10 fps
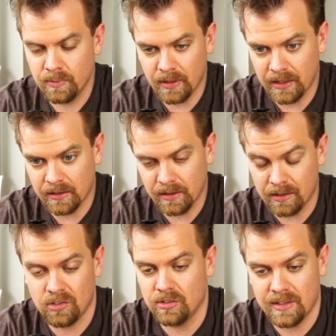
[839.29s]
Like
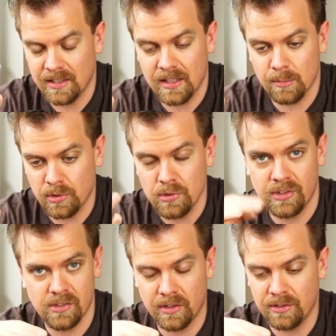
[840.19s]
it comes loose
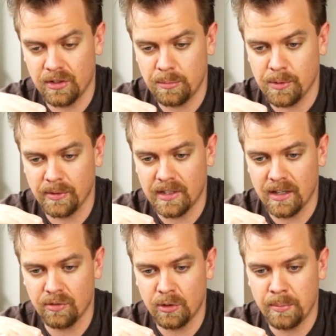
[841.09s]
easily. So I'd be really
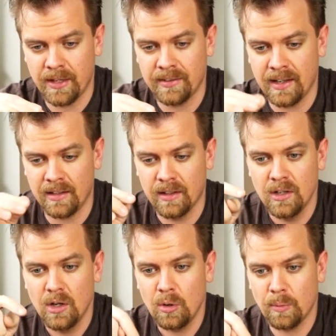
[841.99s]
careful about that
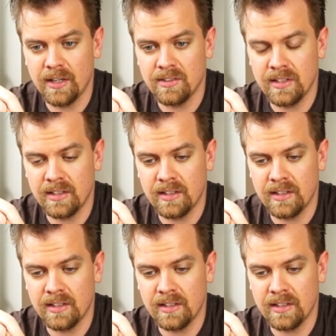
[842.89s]
when it's in